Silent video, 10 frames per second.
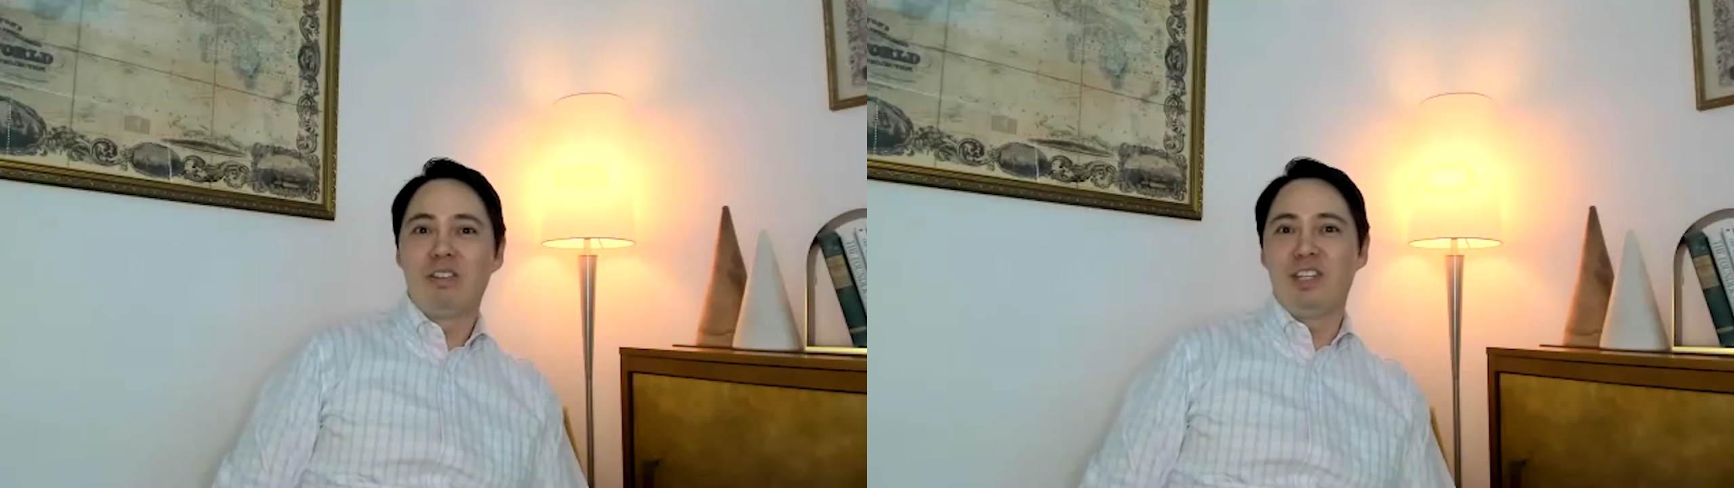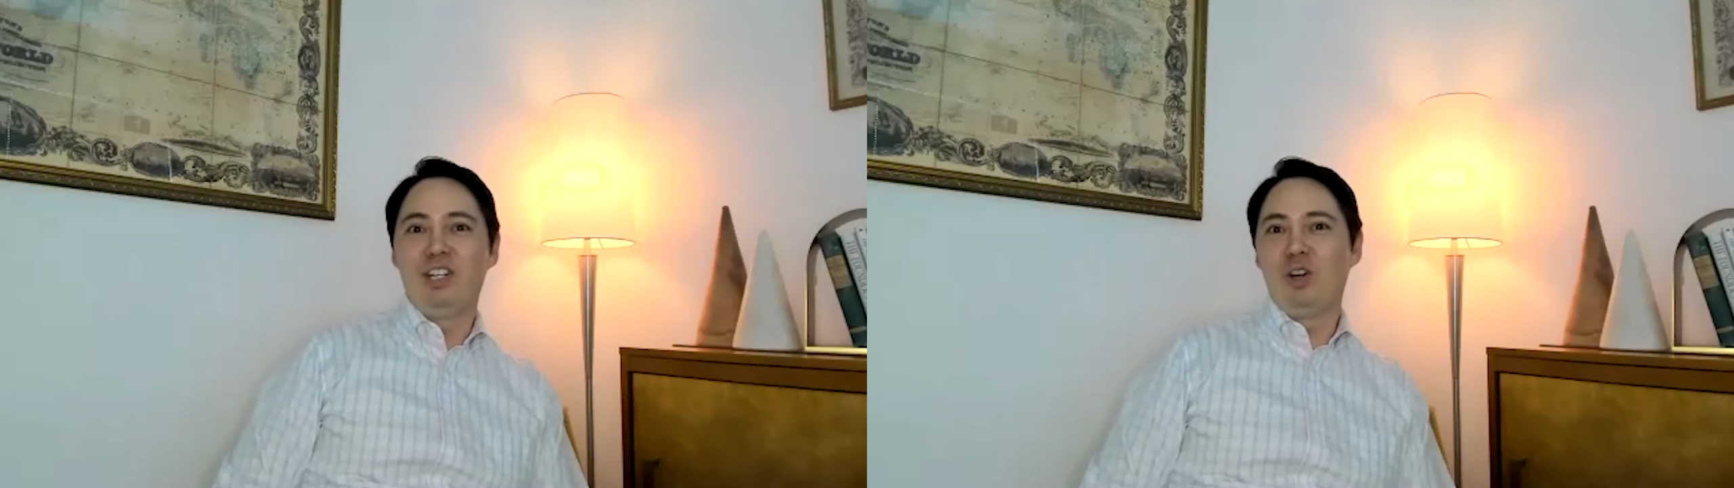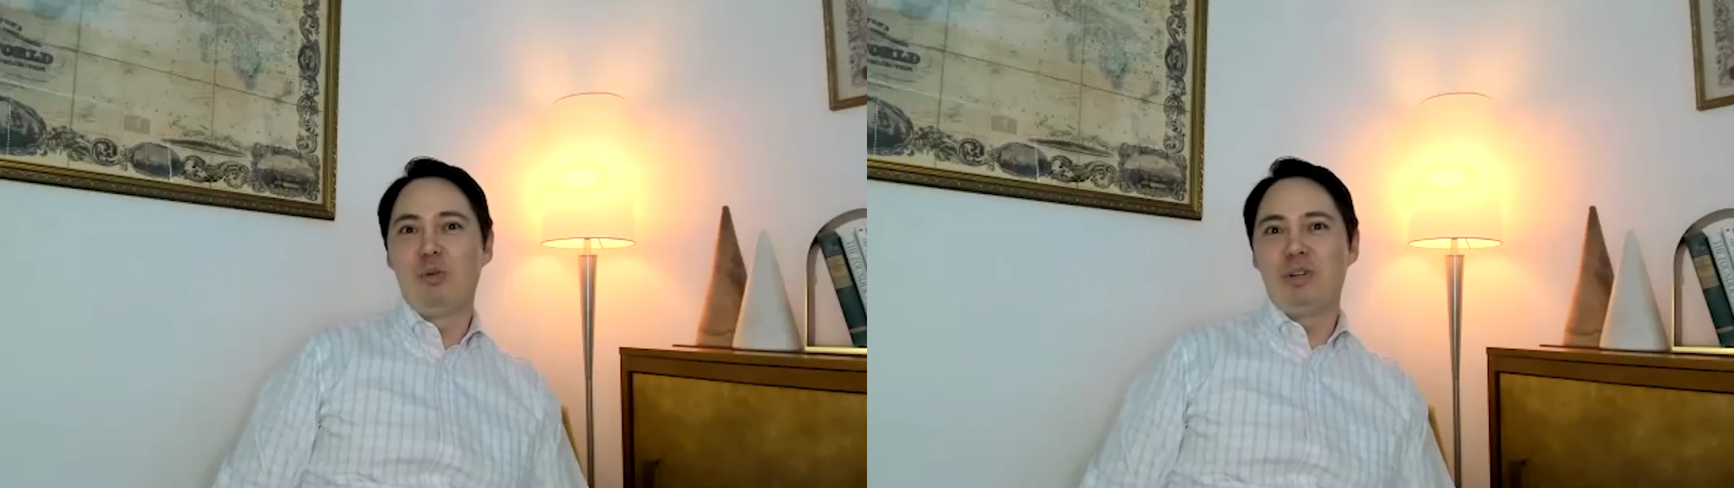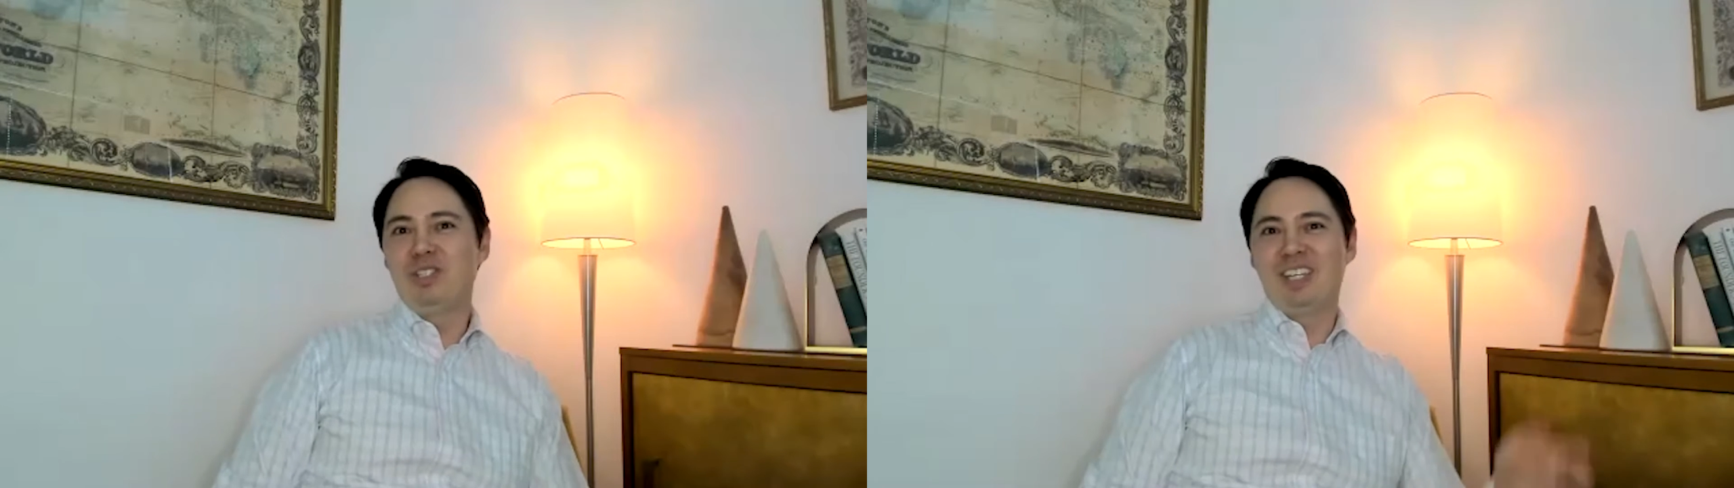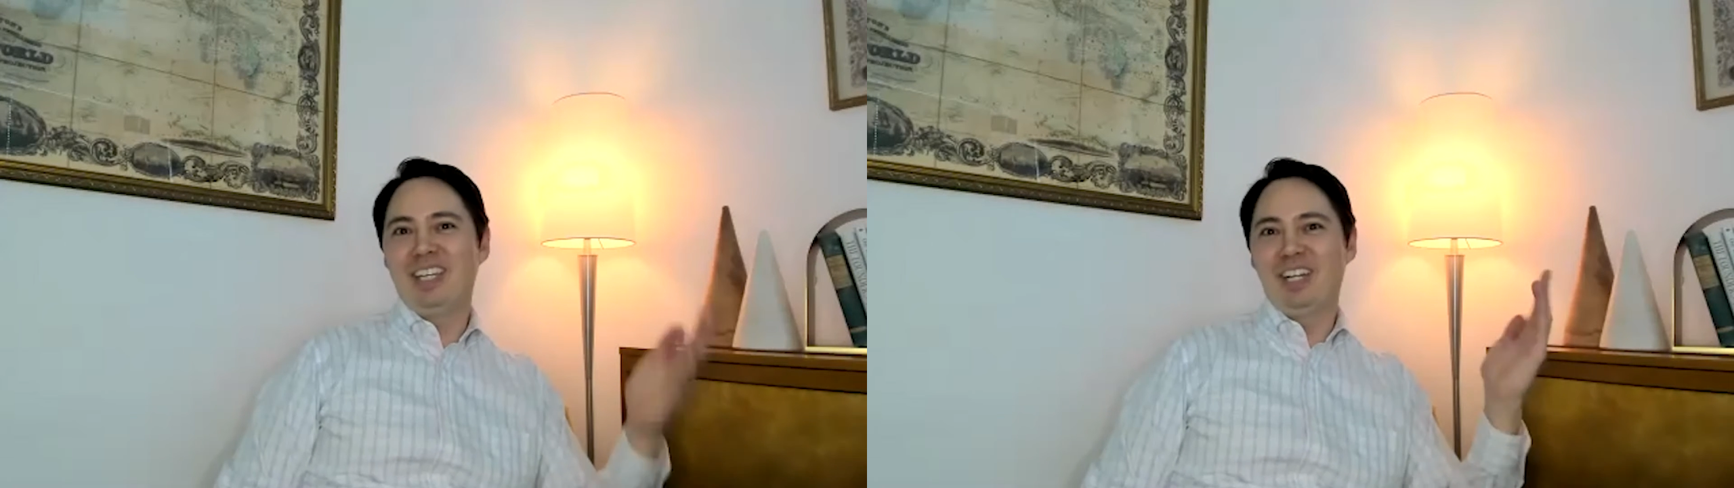Nobody's
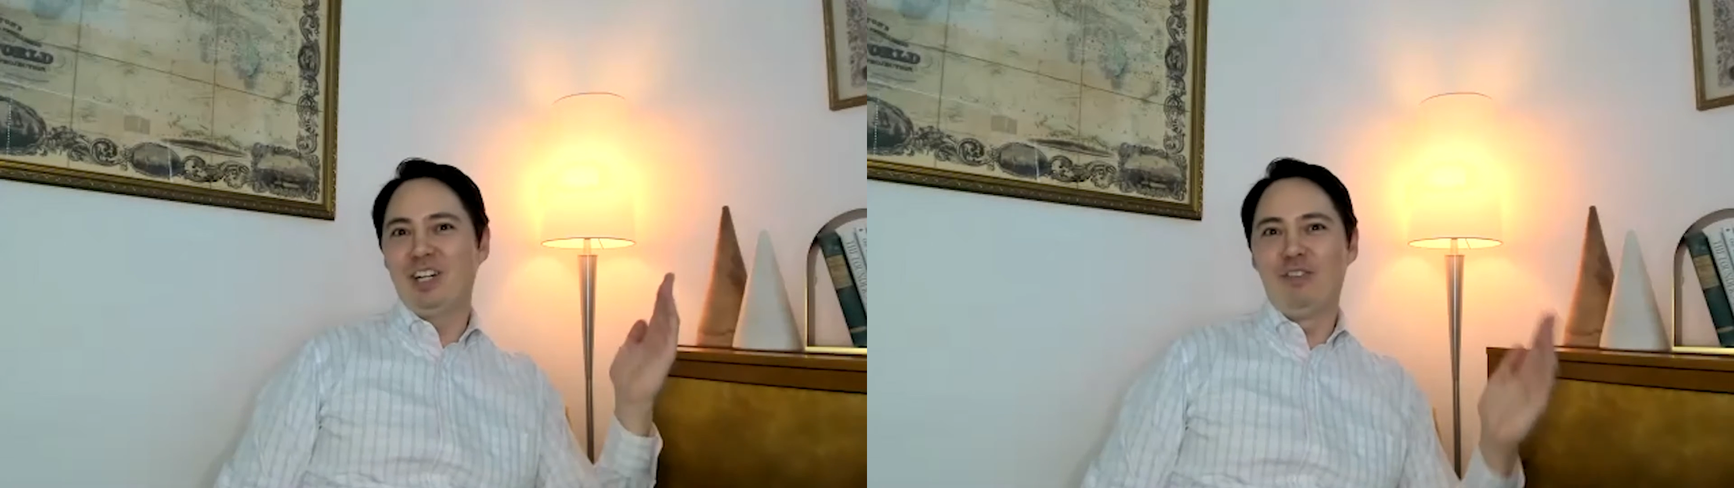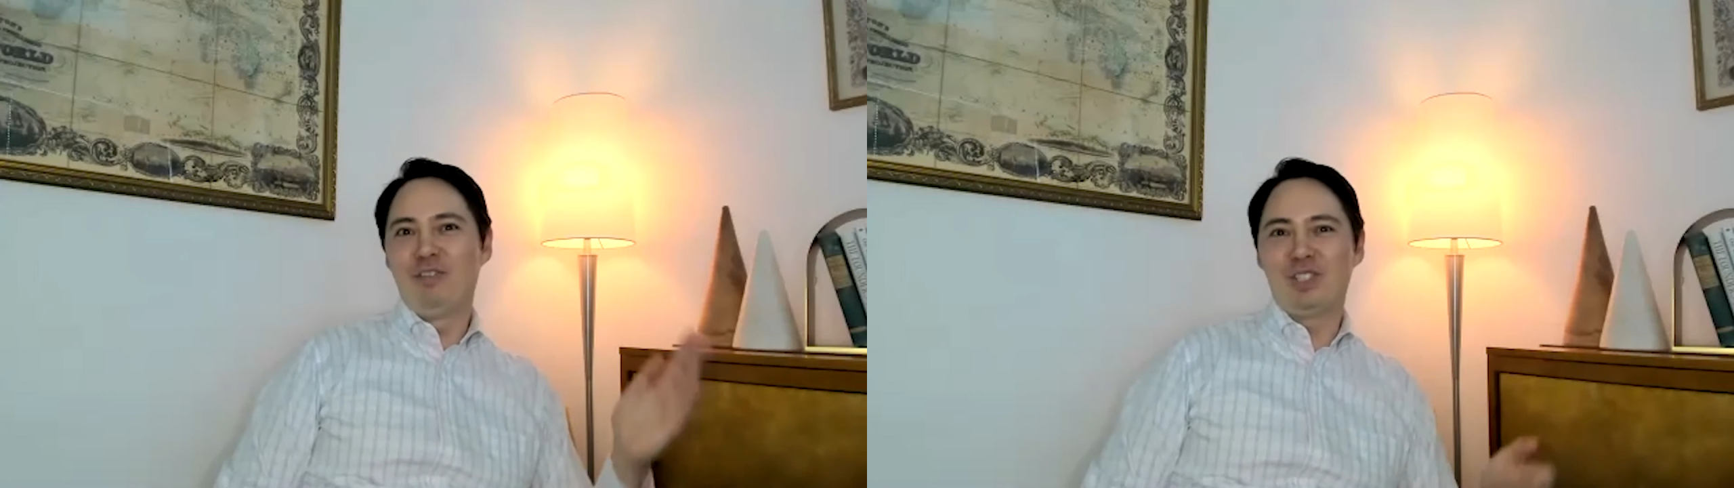sitting in an office